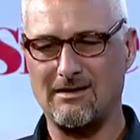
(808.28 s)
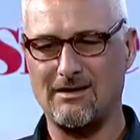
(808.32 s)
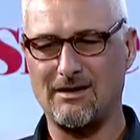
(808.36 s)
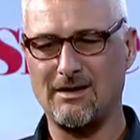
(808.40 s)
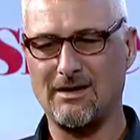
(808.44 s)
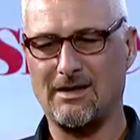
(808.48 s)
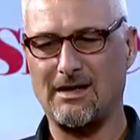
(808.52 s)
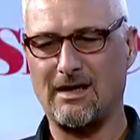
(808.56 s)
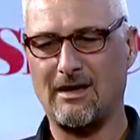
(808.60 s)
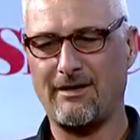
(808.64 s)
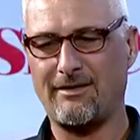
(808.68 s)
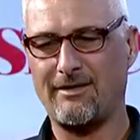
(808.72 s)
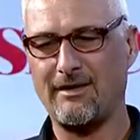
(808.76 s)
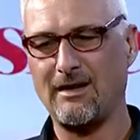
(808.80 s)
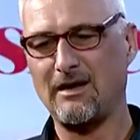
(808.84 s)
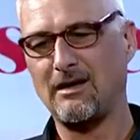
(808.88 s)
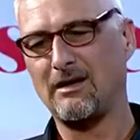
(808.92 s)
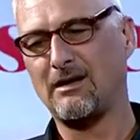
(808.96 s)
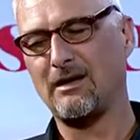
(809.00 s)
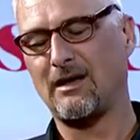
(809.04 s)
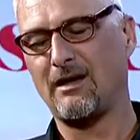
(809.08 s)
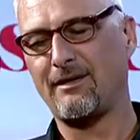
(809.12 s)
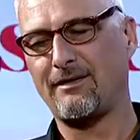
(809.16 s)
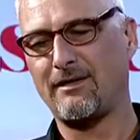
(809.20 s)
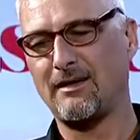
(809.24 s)
Look, I
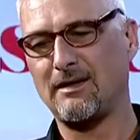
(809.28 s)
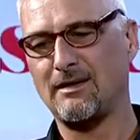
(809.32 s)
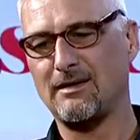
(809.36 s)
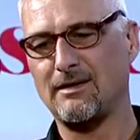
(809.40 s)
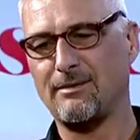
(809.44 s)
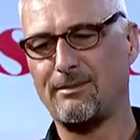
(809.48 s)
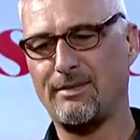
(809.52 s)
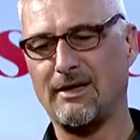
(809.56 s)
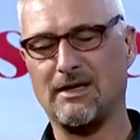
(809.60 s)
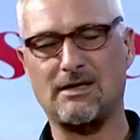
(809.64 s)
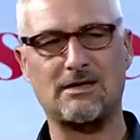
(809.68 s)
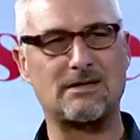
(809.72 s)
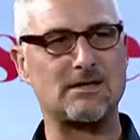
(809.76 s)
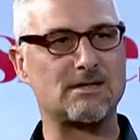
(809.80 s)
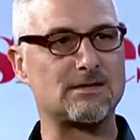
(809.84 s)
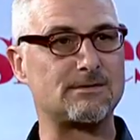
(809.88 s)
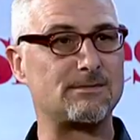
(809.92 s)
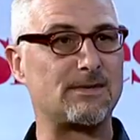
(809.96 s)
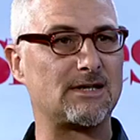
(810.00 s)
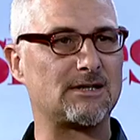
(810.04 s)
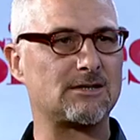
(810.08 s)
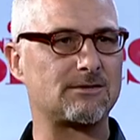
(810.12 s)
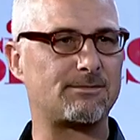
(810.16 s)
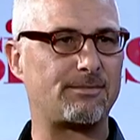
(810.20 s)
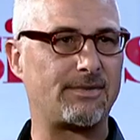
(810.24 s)
think the picture is
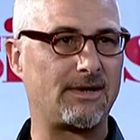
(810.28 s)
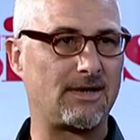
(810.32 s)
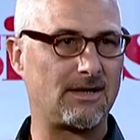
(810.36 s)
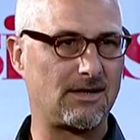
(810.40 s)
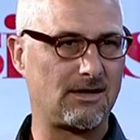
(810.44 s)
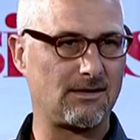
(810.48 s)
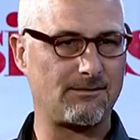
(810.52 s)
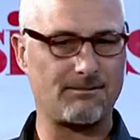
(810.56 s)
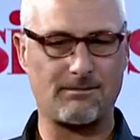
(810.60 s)
much bigger.